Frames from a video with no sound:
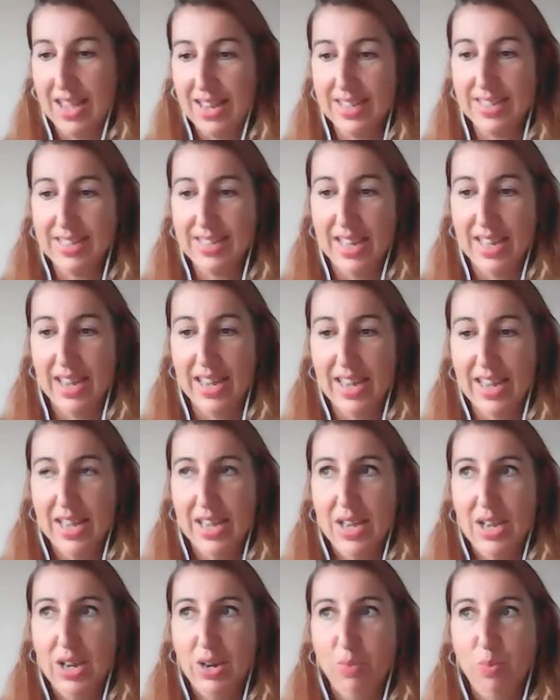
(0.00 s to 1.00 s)
And it's like,
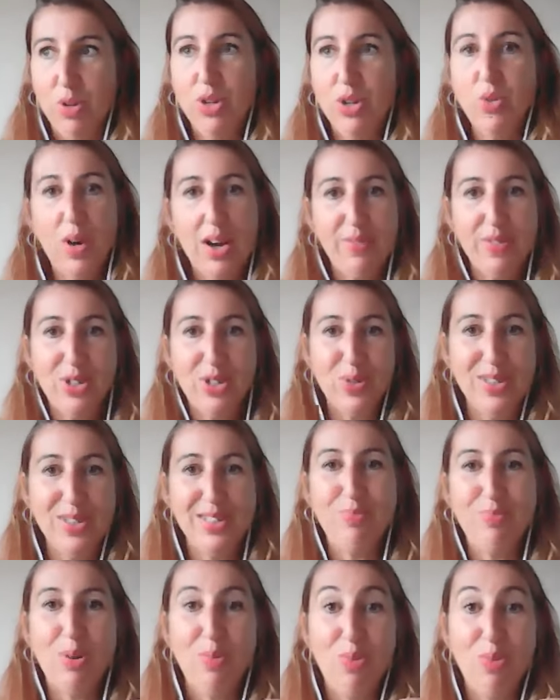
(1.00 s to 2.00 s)
we all have a
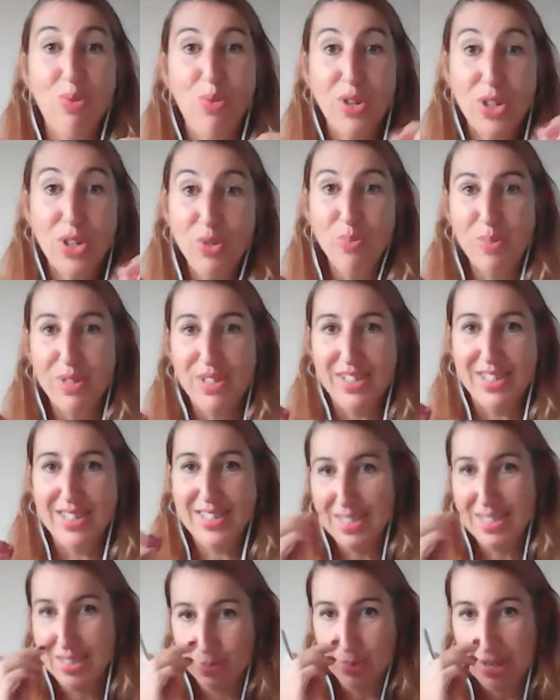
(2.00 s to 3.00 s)
choice, but we're all humans
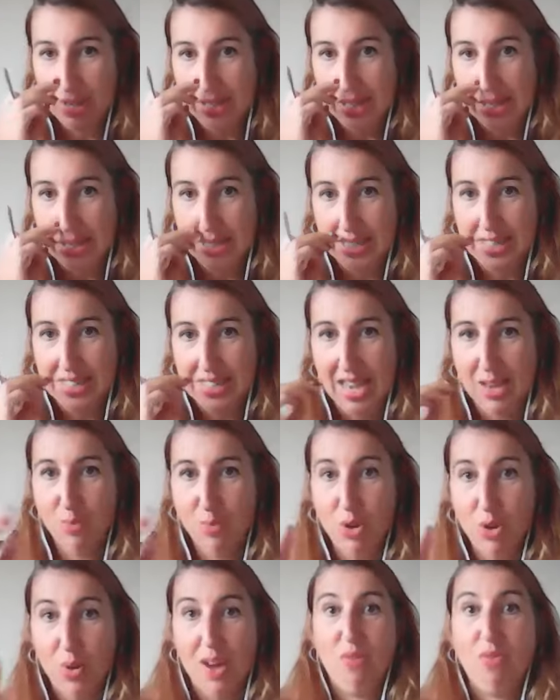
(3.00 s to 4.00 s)
as well at the end of the day, and we
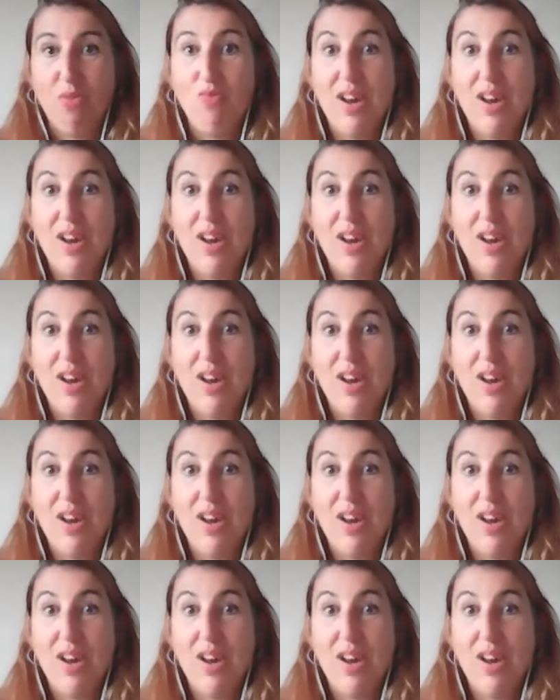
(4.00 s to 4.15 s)
all have a yeah.